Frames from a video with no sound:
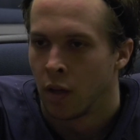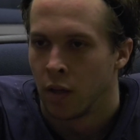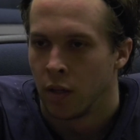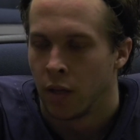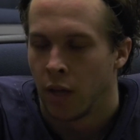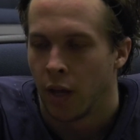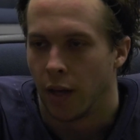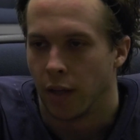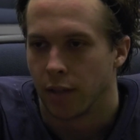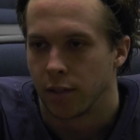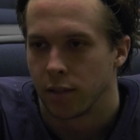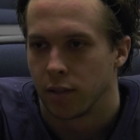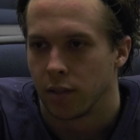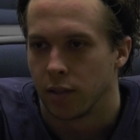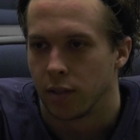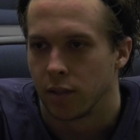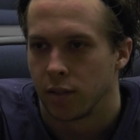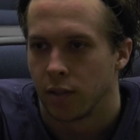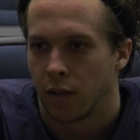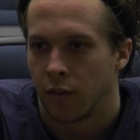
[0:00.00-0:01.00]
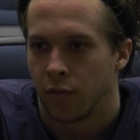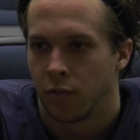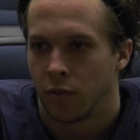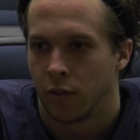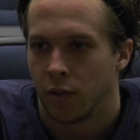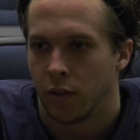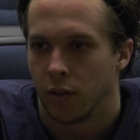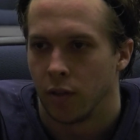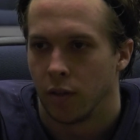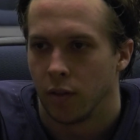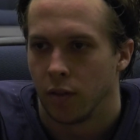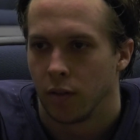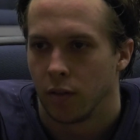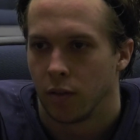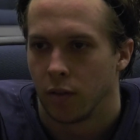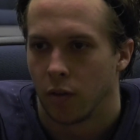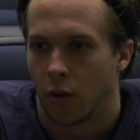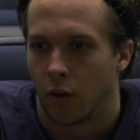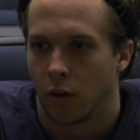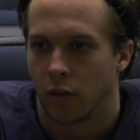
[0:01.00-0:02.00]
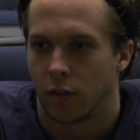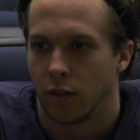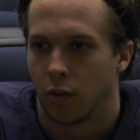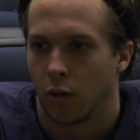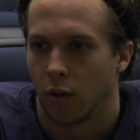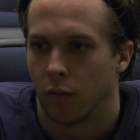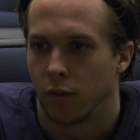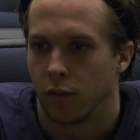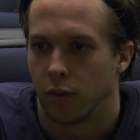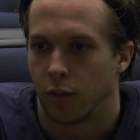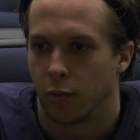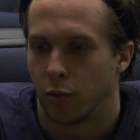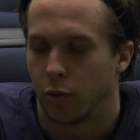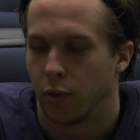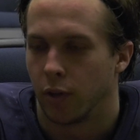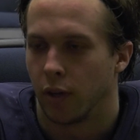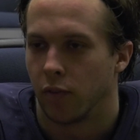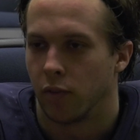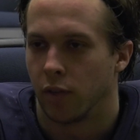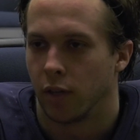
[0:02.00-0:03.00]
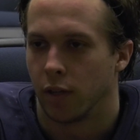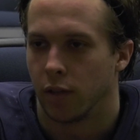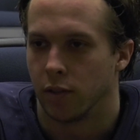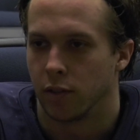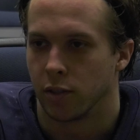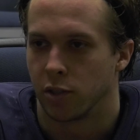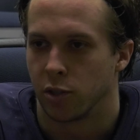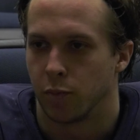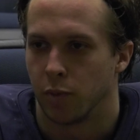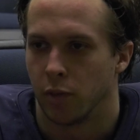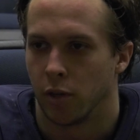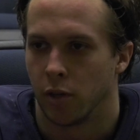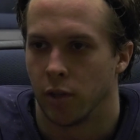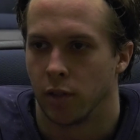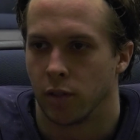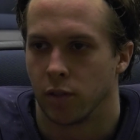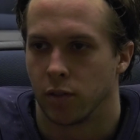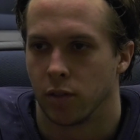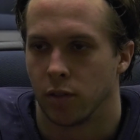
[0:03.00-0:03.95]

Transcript: Yeah, it's it's definitely hard to know everything when you haven't had the experience.